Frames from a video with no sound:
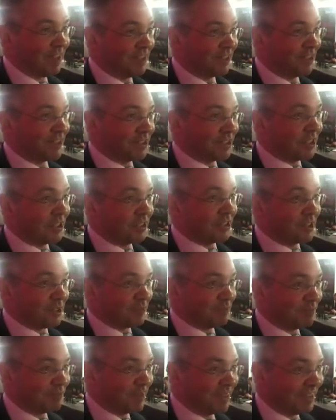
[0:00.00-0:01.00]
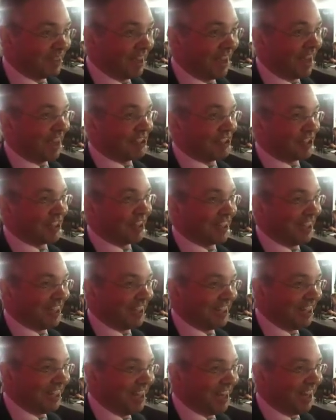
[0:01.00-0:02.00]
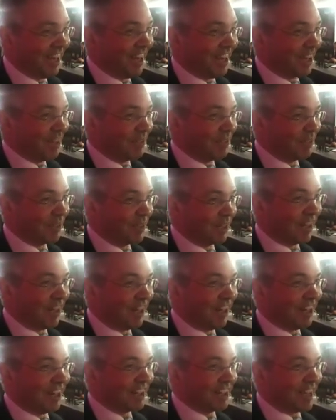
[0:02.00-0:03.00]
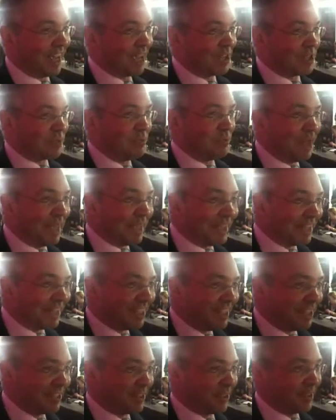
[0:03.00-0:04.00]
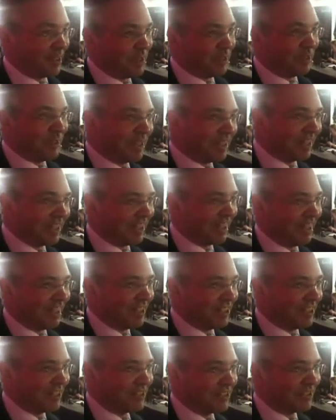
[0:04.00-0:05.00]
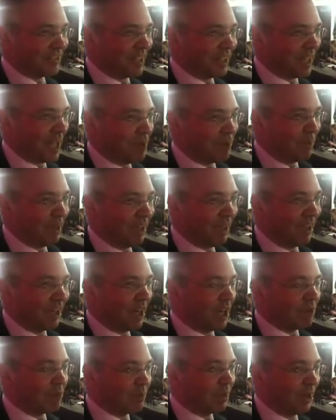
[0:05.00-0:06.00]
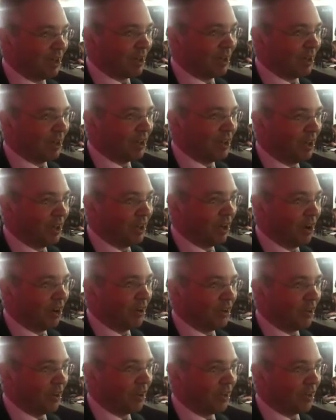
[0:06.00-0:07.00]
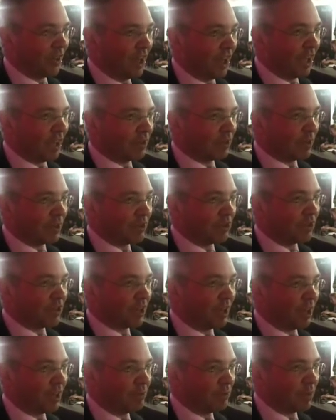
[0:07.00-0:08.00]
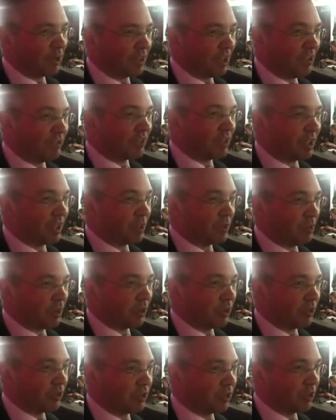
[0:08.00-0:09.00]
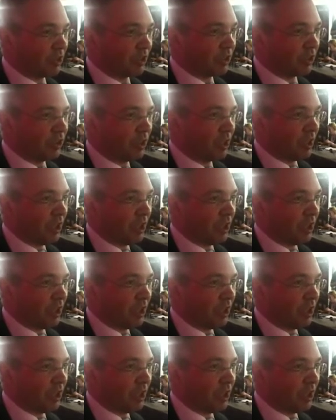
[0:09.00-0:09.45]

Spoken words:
the system actually regard as big. So I think we can kind of get a bit hung up on the language. We definitely want to